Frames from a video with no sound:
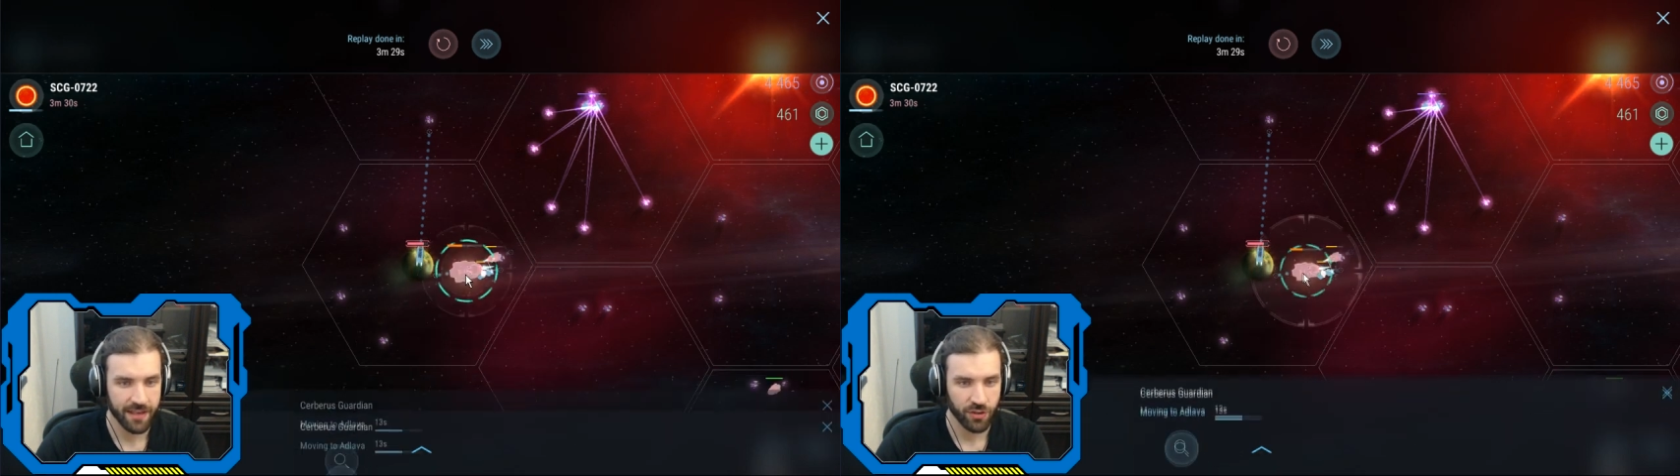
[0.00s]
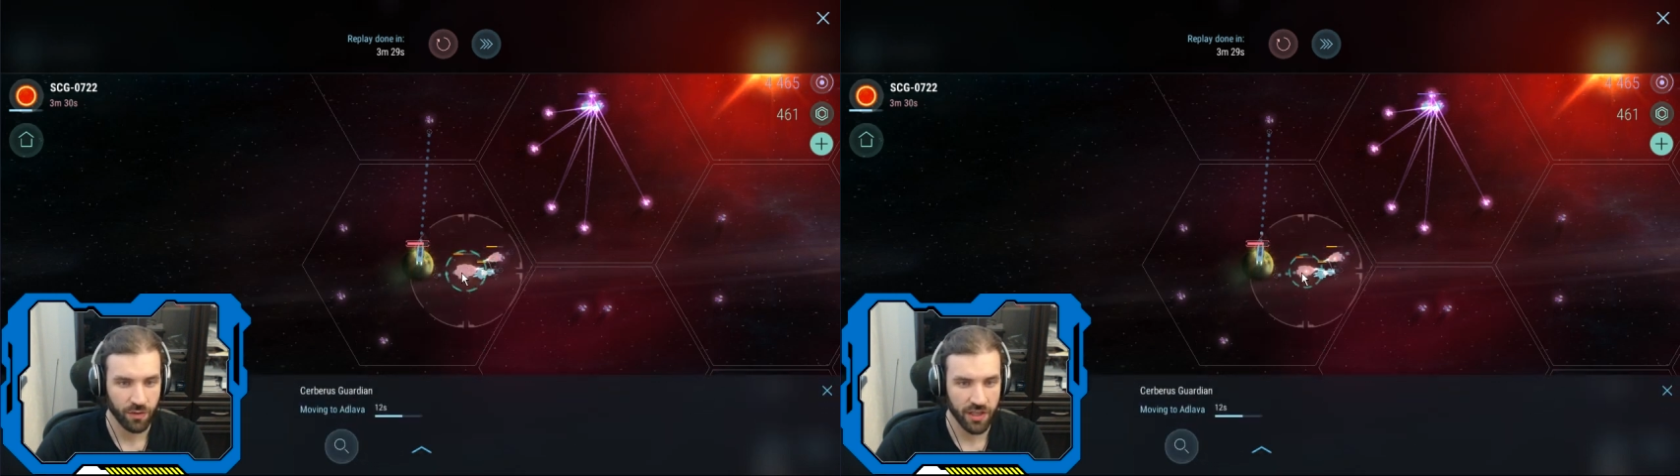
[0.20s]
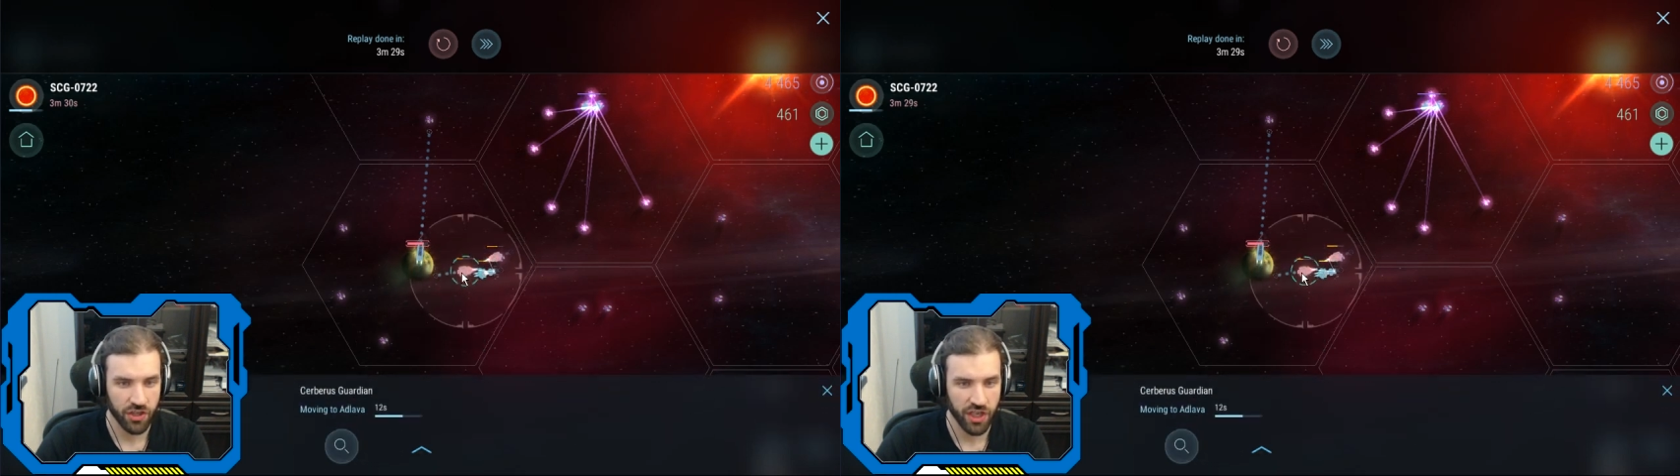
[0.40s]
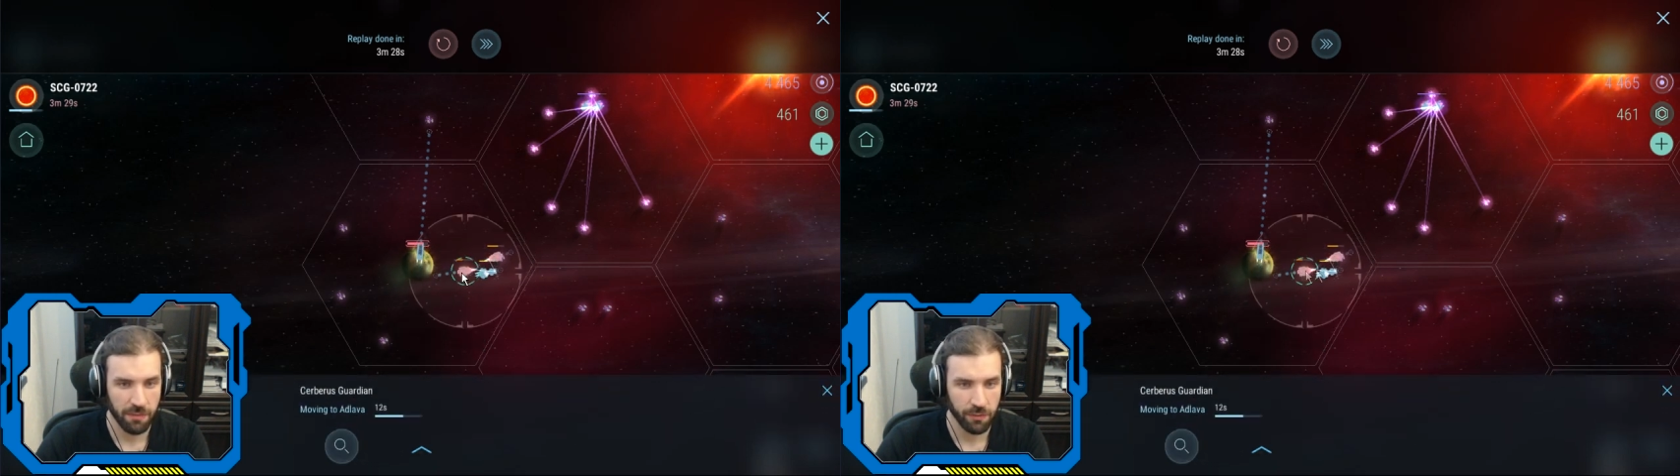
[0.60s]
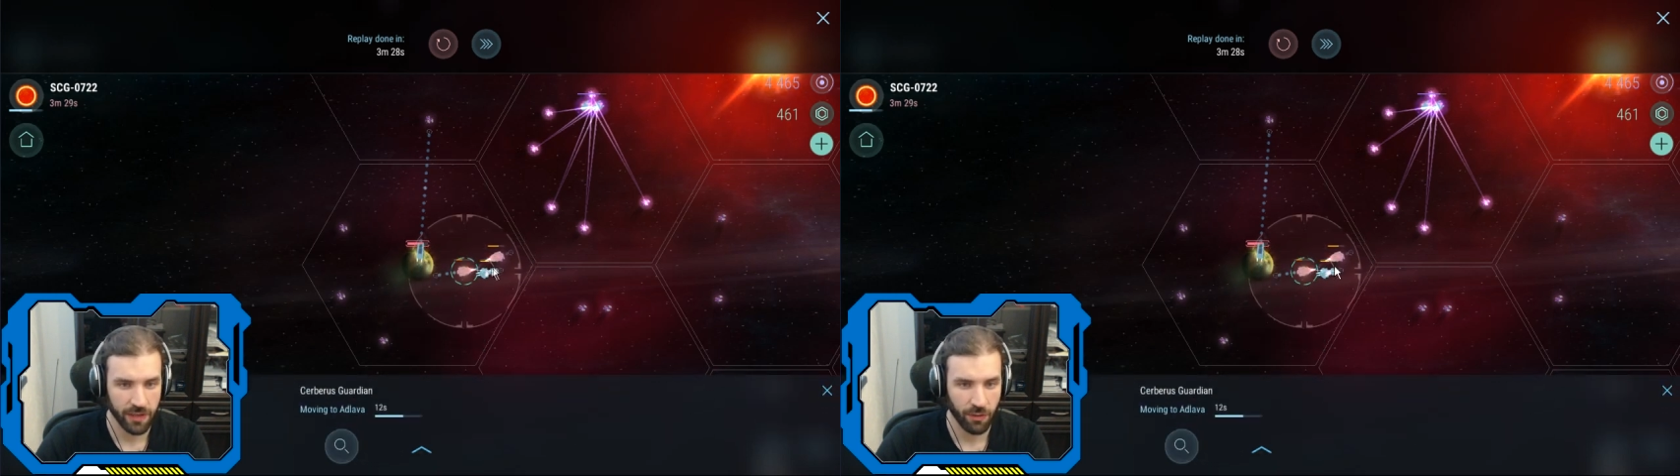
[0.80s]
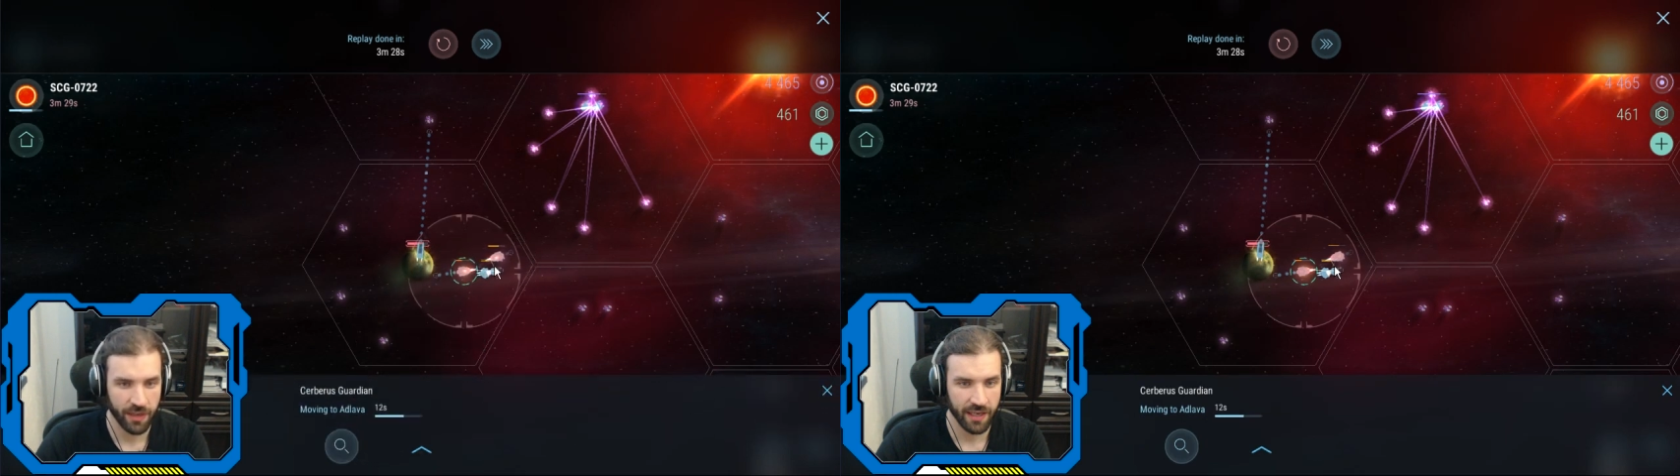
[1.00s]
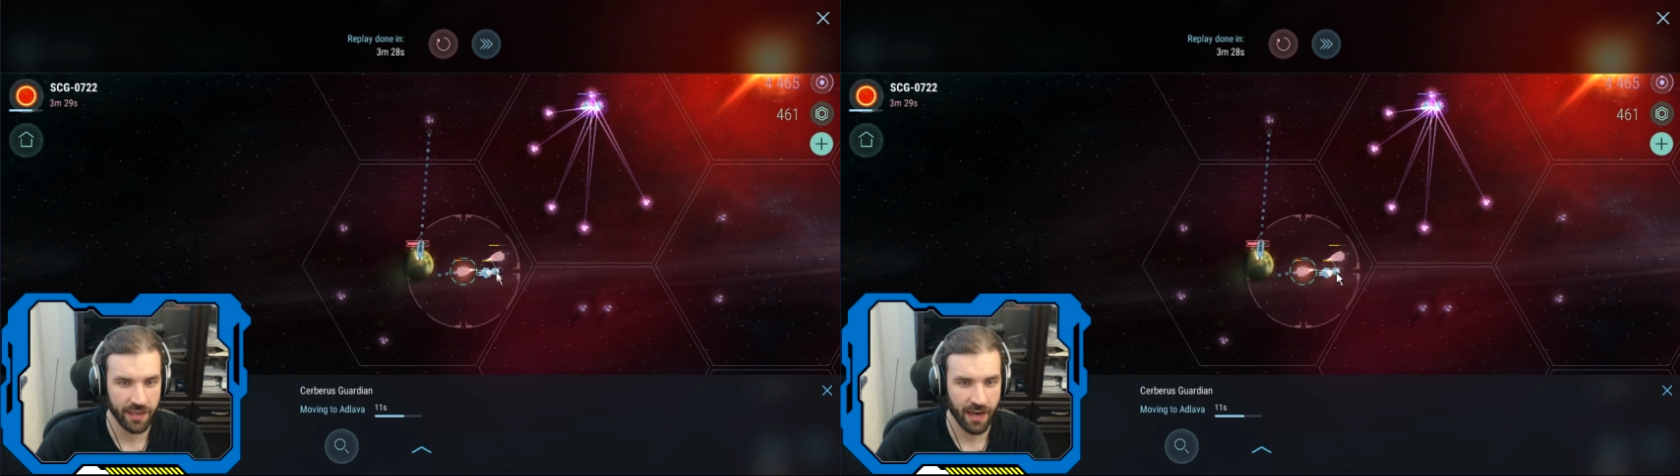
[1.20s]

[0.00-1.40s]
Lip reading: So this ship will now get